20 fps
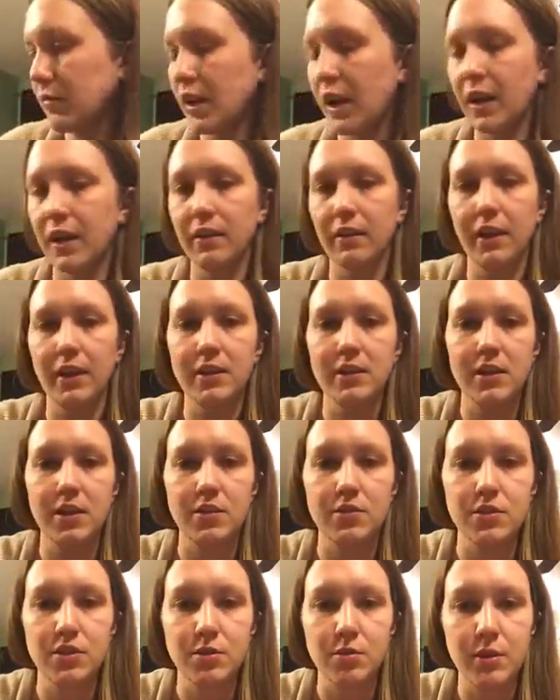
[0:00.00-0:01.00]
I like to
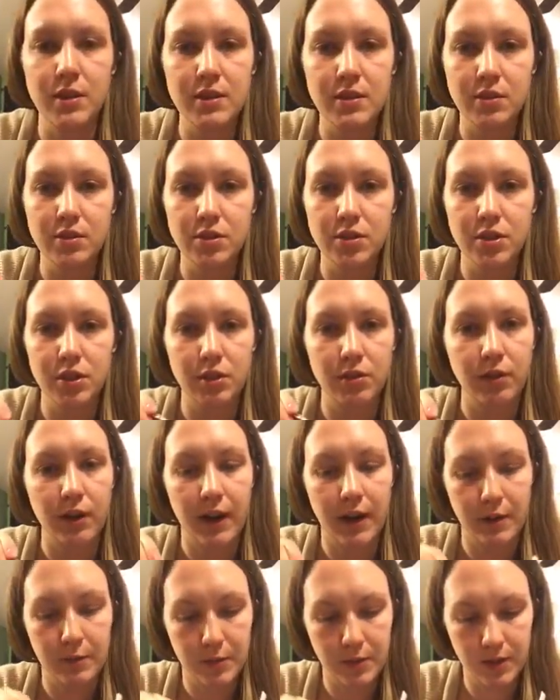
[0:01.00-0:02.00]
use tweezers to
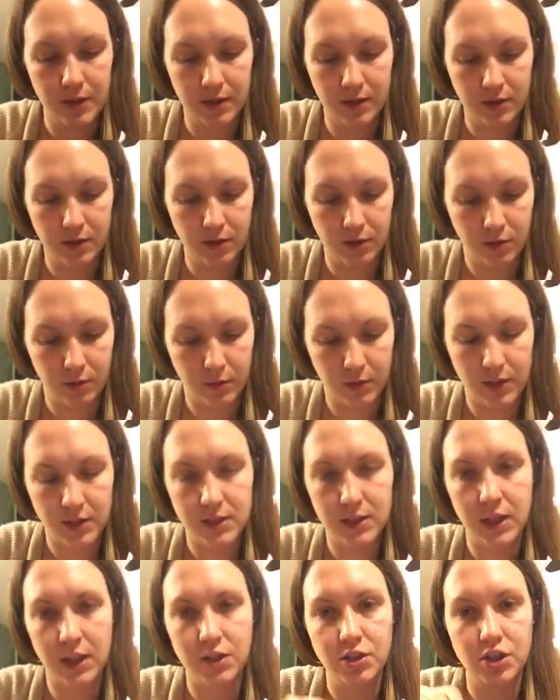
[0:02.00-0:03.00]
grab it. You don't want to
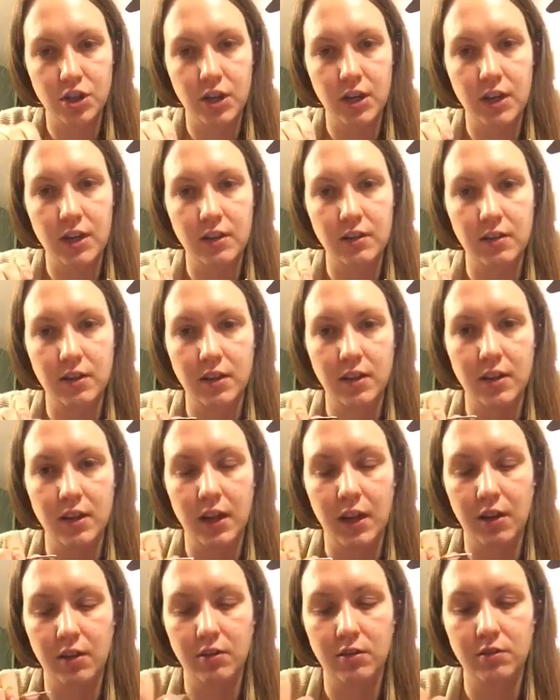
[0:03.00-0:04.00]
touch any of the
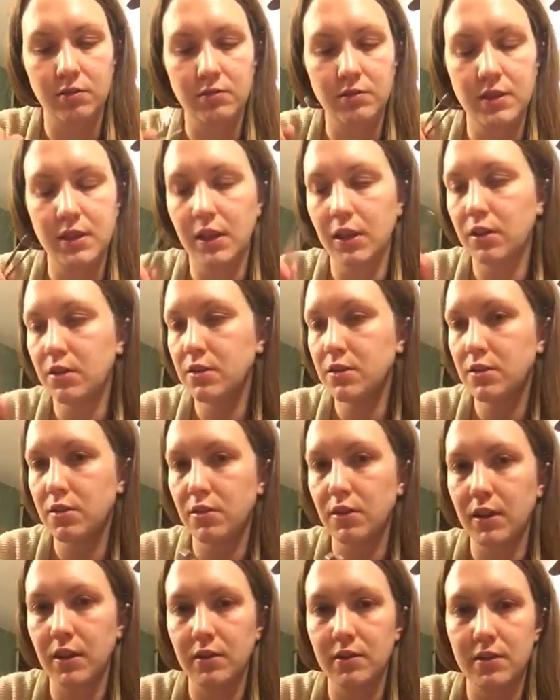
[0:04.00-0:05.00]
nail stickers. You
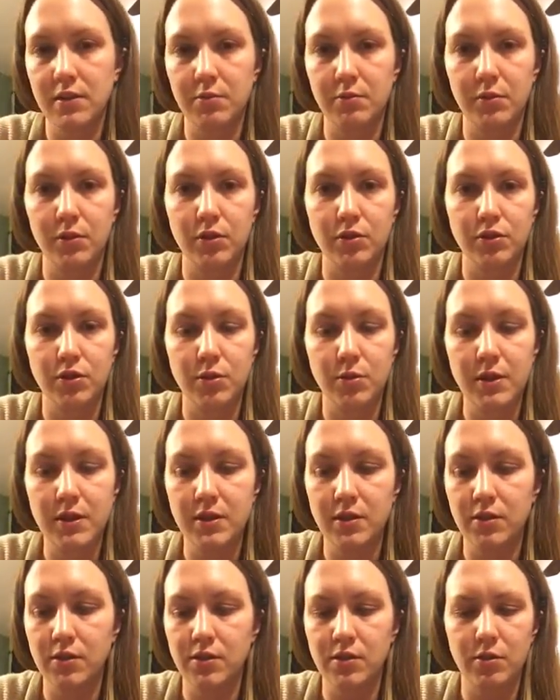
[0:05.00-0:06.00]
need some little
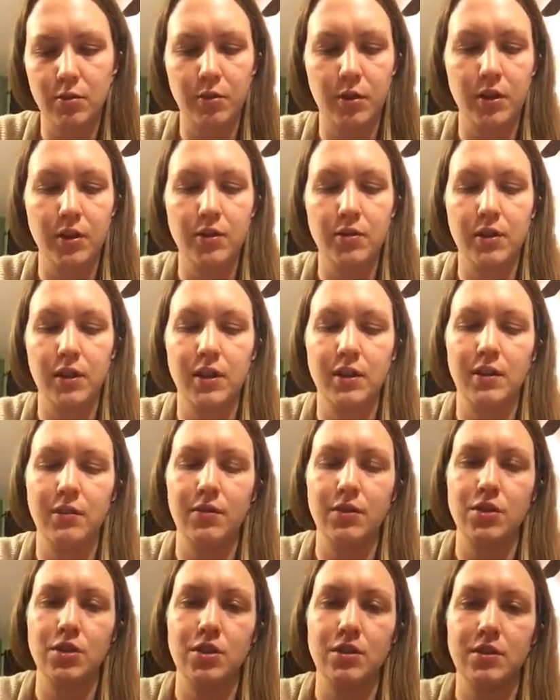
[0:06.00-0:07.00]
tweezers, or you can
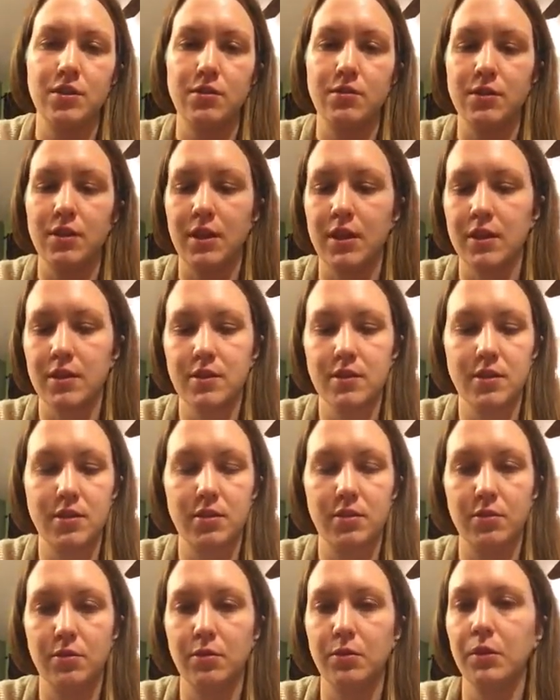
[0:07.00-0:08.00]
even just use this
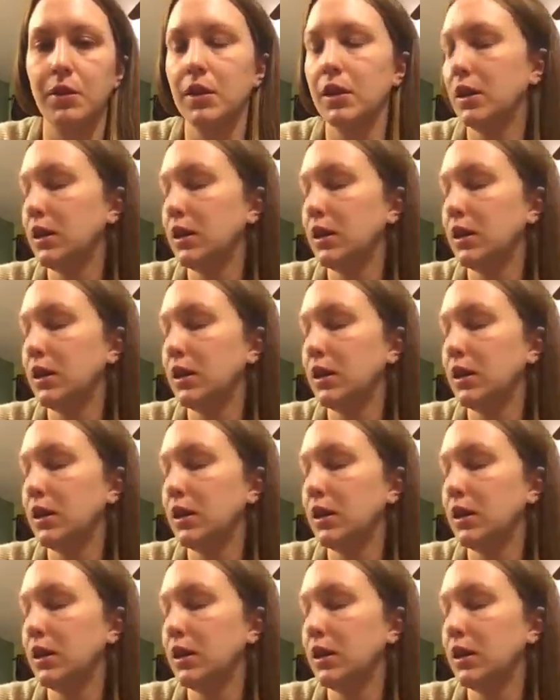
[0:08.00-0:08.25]
to